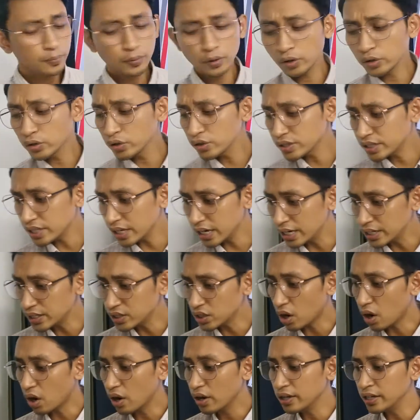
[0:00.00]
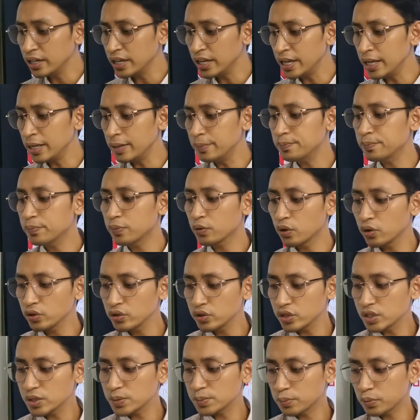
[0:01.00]
Producers only
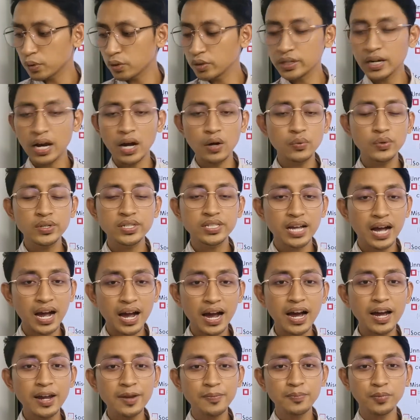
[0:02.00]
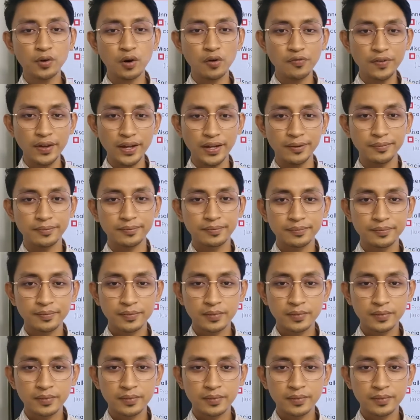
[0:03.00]
produce product with high profit.